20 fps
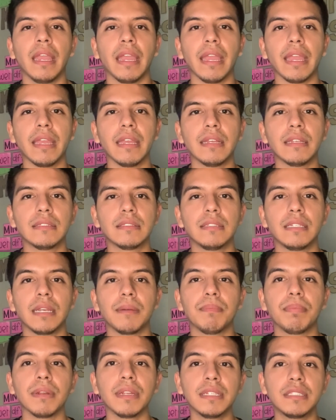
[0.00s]
is the
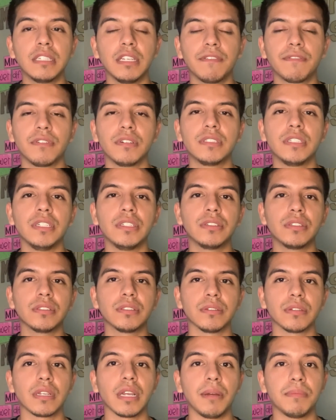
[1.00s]
ability for
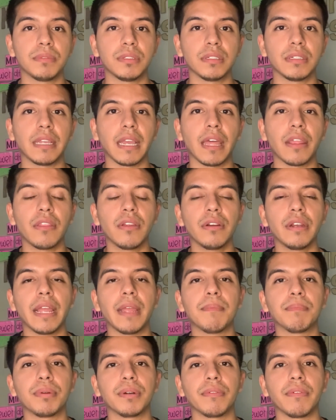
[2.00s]
teachers to come together
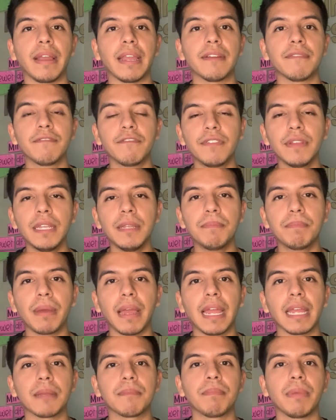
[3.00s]
and provide
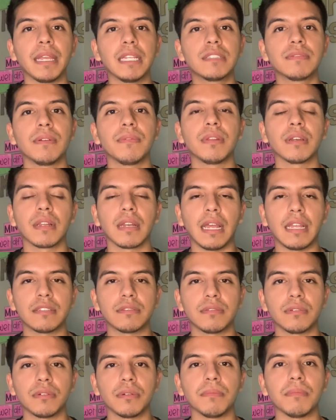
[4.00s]
feedback based from the
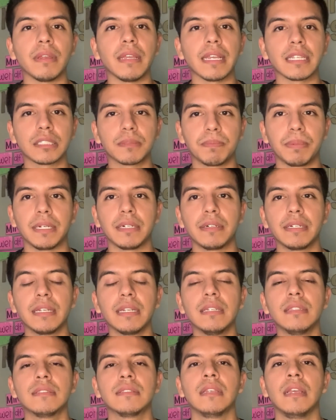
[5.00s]
classroom
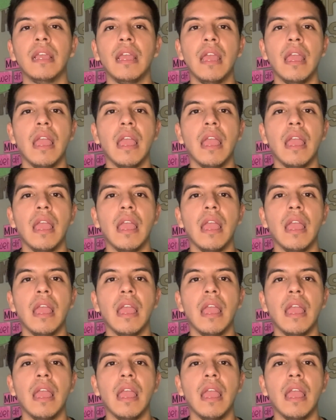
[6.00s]
experience,